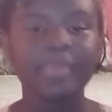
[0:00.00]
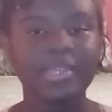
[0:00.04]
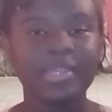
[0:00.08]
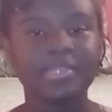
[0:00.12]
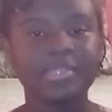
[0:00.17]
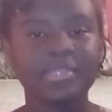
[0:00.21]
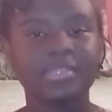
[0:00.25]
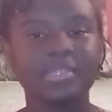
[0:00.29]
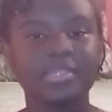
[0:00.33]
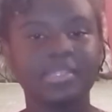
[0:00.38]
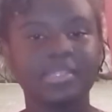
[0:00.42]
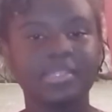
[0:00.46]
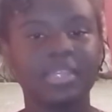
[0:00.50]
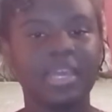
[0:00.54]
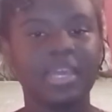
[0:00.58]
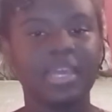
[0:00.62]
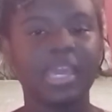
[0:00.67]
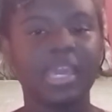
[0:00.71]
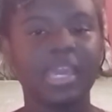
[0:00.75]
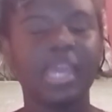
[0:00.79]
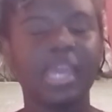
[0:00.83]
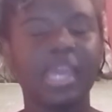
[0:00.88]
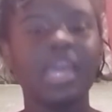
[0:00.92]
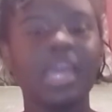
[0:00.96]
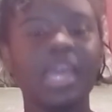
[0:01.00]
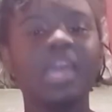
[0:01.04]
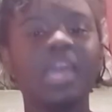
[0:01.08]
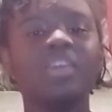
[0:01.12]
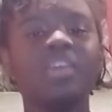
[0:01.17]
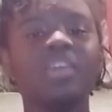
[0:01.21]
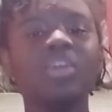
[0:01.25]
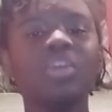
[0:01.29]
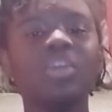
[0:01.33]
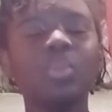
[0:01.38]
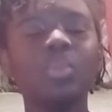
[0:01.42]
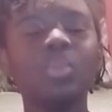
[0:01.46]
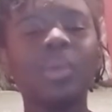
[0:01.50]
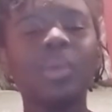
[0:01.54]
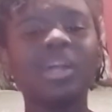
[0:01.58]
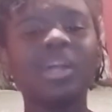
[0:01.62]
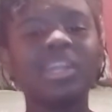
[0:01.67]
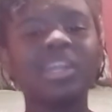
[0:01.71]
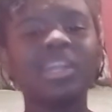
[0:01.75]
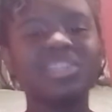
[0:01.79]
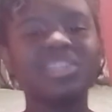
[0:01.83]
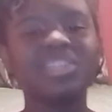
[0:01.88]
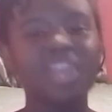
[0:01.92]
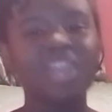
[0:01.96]
pencils today, you'd
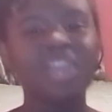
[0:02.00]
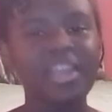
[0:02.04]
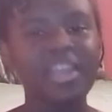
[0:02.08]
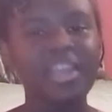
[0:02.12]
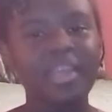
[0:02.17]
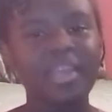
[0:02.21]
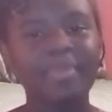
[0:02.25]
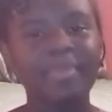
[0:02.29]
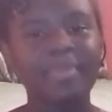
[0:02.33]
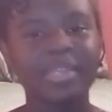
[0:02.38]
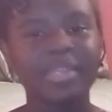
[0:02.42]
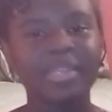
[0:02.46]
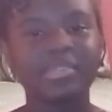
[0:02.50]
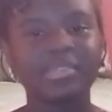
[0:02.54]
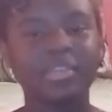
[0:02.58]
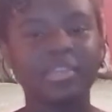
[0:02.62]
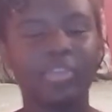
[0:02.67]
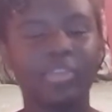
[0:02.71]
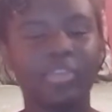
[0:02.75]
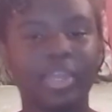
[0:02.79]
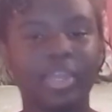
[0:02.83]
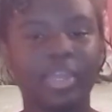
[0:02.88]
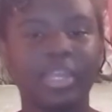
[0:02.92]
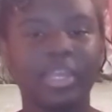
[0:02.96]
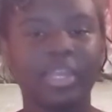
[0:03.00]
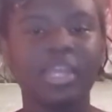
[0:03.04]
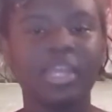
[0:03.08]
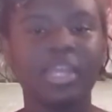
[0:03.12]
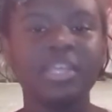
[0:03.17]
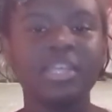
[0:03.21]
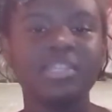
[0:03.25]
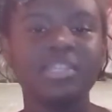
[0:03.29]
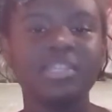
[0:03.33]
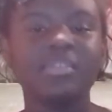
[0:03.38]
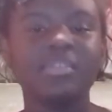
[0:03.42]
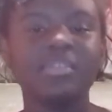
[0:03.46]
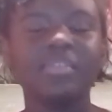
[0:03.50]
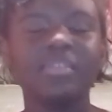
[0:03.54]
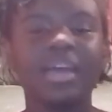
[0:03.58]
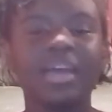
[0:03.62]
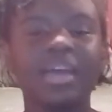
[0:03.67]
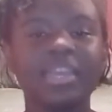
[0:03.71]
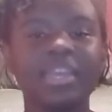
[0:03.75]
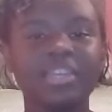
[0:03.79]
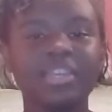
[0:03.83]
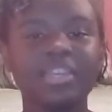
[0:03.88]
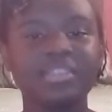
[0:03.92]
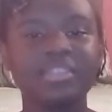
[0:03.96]
want a darker pencil grade so
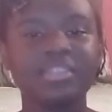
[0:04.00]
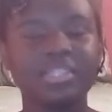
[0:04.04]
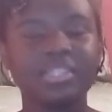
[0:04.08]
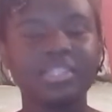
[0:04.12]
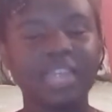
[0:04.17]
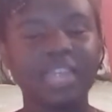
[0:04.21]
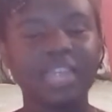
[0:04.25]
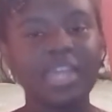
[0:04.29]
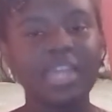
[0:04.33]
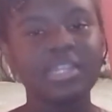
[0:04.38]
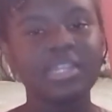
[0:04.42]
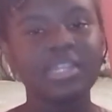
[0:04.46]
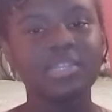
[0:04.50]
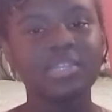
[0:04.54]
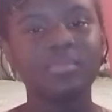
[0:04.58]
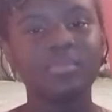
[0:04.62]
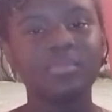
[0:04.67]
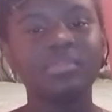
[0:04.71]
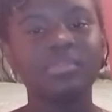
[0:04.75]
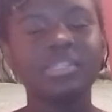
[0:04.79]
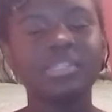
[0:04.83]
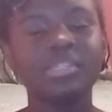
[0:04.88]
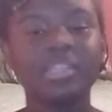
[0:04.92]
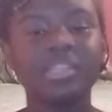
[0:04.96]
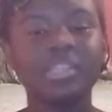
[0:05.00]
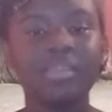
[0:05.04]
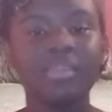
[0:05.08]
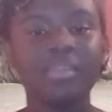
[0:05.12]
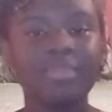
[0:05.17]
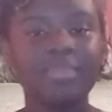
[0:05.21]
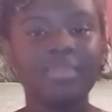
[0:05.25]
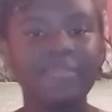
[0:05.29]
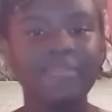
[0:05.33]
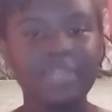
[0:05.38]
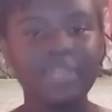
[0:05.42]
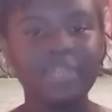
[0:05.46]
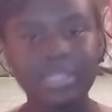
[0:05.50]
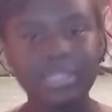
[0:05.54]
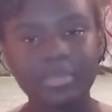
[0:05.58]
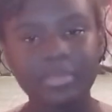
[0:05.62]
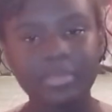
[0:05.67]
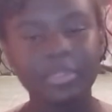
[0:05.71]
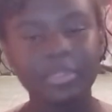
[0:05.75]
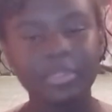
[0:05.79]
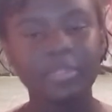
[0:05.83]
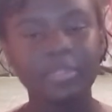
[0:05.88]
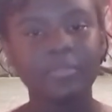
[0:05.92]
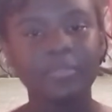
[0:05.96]
that your sketch will still be
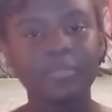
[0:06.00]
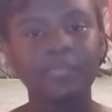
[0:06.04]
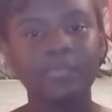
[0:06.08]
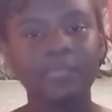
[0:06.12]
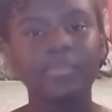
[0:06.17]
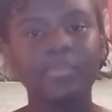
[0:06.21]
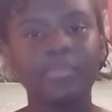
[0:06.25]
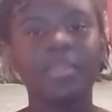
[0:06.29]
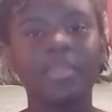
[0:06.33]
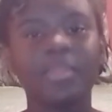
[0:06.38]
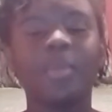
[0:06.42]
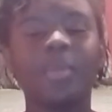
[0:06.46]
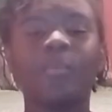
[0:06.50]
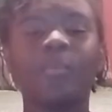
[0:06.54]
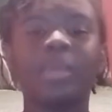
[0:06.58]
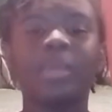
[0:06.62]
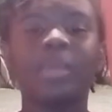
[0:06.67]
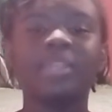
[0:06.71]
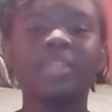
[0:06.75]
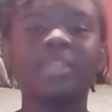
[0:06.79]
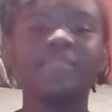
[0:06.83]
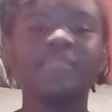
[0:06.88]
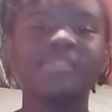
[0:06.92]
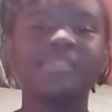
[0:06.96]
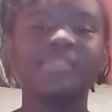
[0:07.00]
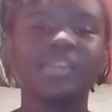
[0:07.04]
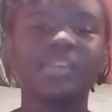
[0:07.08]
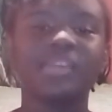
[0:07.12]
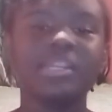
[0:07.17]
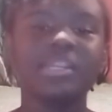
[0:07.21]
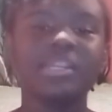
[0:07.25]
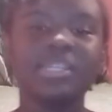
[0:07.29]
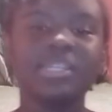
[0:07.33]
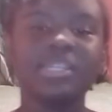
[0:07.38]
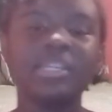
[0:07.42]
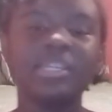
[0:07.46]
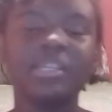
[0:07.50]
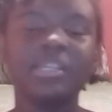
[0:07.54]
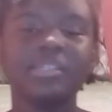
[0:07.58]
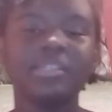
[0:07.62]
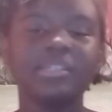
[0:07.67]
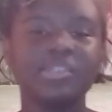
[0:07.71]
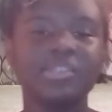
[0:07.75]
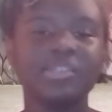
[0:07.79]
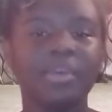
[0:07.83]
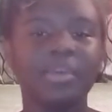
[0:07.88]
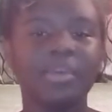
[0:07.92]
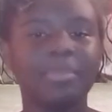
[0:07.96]
visible when you started
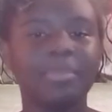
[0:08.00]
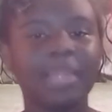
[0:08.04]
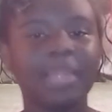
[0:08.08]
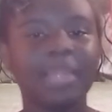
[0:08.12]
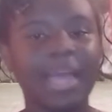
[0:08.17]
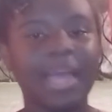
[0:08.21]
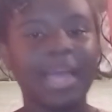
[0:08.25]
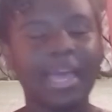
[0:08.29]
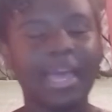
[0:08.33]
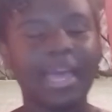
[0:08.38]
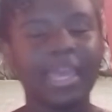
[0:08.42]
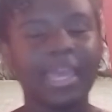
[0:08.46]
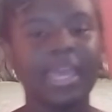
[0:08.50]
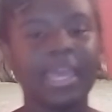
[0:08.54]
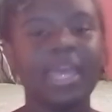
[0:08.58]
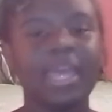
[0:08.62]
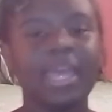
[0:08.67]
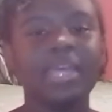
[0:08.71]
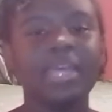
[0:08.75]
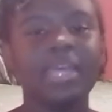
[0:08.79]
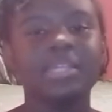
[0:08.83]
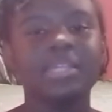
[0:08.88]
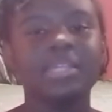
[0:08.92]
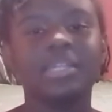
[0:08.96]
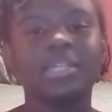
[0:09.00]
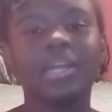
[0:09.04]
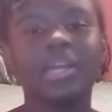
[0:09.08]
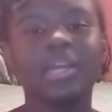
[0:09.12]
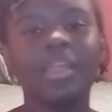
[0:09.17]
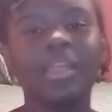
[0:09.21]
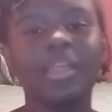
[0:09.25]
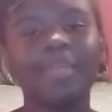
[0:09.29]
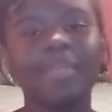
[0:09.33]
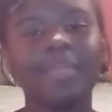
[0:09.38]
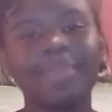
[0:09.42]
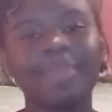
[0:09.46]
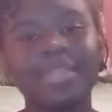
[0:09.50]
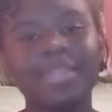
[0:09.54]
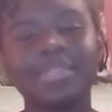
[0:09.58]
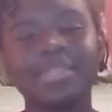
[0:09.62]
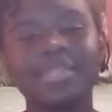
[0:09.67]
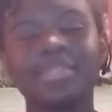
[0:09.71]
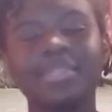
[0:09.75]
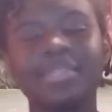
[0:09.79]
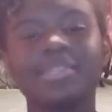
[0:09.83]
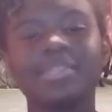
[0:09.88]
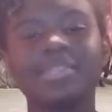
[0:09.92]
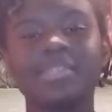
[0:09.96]
to apply the colored
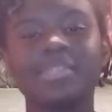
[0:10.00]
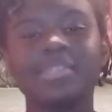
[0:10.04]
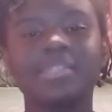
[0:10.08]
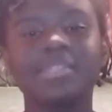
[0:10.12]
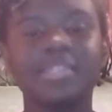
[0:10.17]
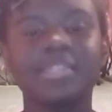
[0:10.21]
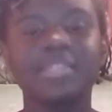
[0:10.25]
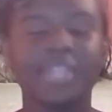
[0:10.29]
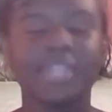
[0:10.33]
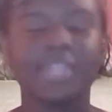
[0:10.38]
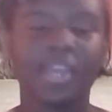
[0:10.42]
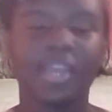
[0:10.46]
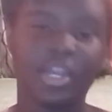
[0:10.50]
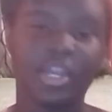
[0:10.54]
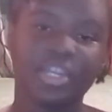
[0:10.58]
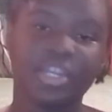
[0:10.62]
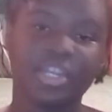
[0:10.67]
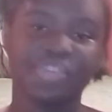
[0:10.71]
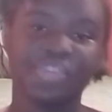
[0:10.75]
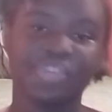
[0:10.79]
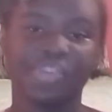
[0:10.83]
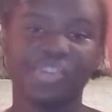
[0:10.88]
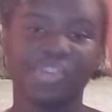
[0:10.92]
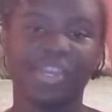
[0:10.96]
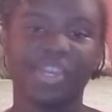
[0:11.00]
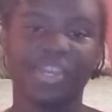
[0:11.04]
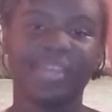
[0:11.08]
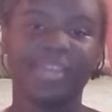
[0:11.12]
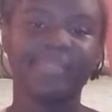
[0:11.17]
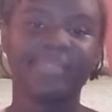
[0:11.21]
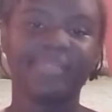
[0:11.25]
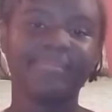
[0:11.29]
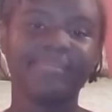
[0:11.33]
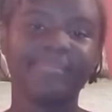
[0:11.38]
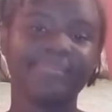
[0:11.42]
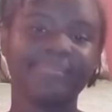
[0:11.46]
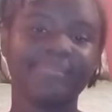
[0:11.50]
pencils to your underdrawing.